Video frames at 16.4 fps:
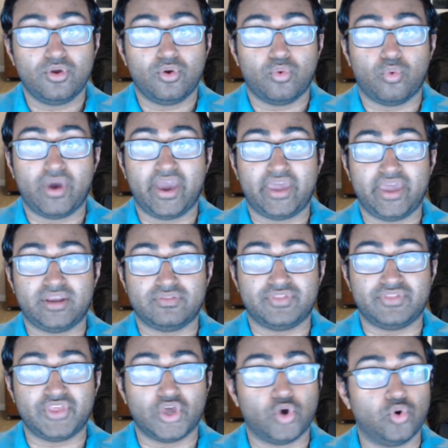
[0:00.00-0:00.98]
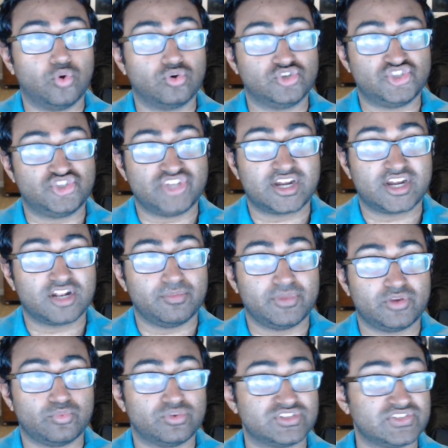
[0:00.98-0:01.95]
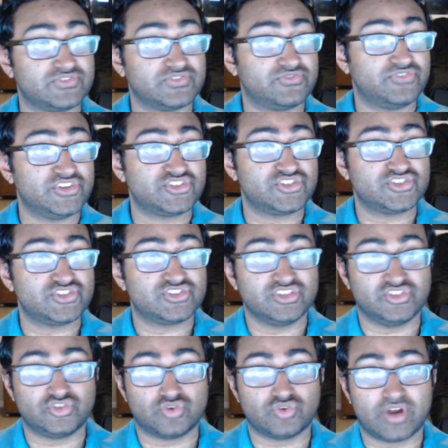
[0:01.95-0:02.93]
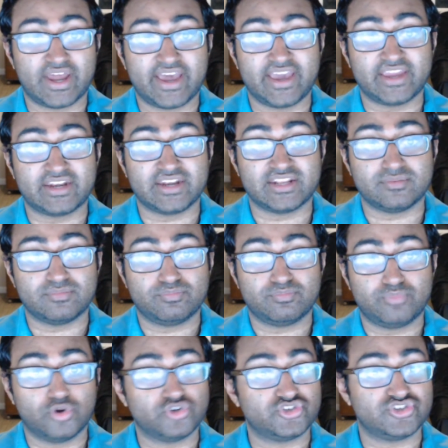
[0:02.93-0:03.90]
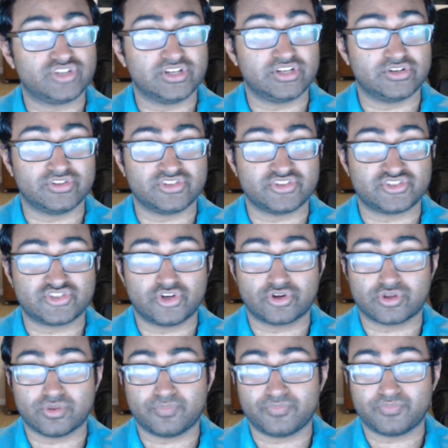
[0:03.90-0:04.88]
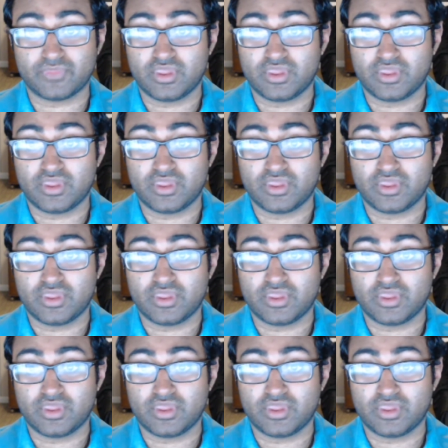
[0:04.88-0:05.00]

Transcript: when the old gentleman was officiously dragged and pushed into the circle